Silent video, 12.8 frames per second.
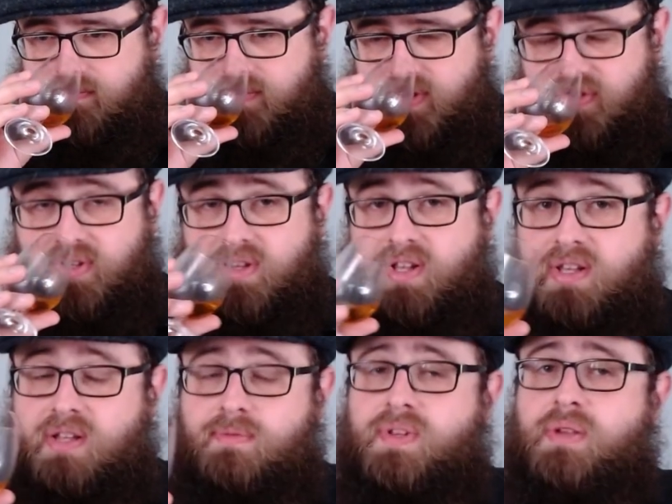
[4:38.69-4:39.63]
It's a
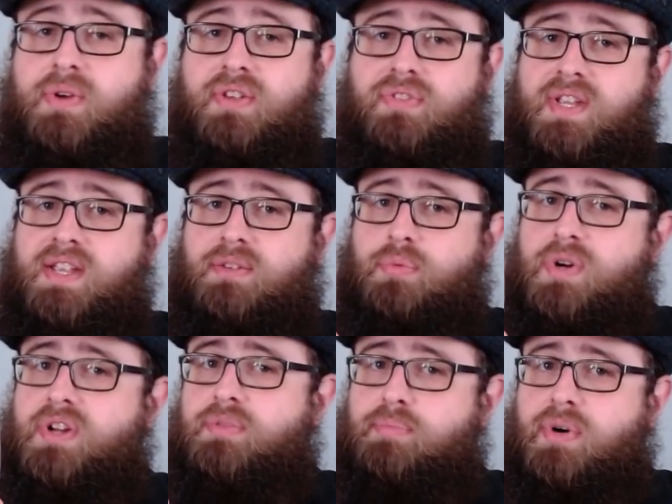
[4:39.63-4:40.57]
lovely whiskey. It's
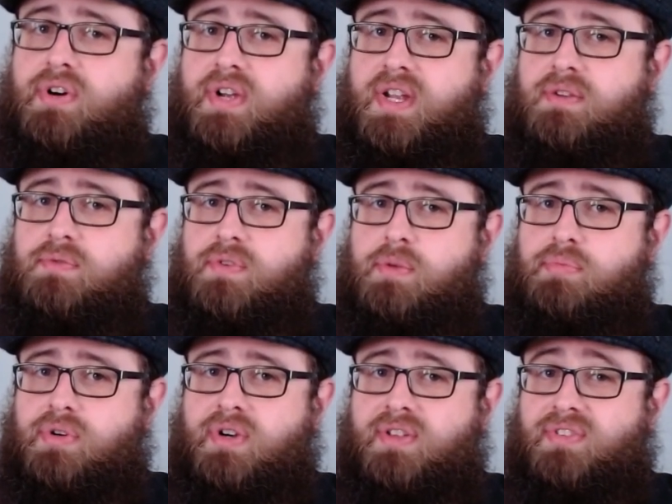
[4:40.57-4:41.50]
worth buying for the
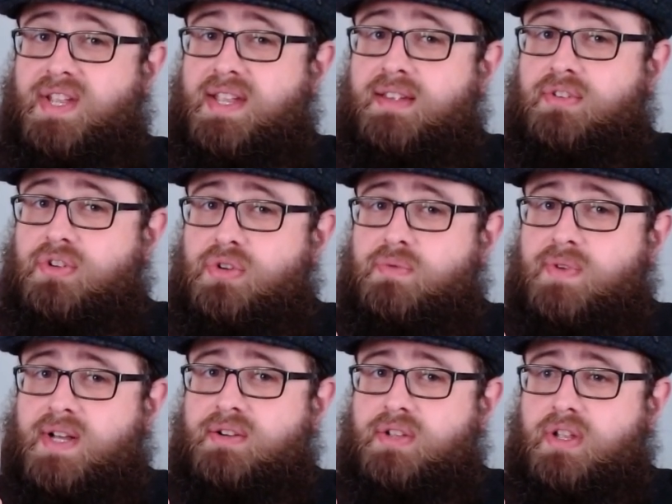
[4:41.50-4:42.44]
price. It is good
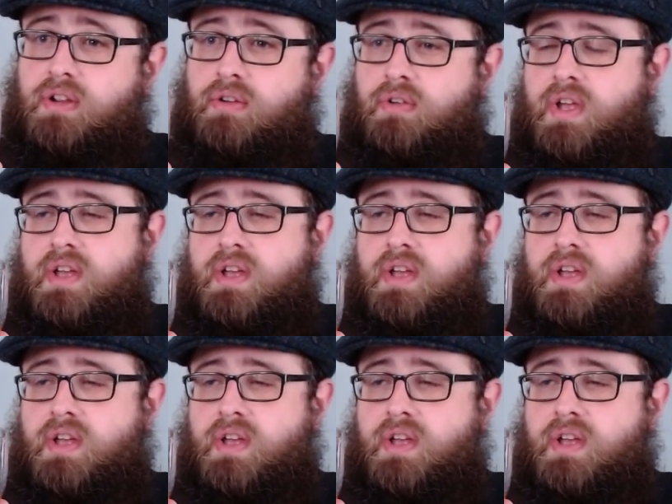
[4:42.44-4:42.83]
value.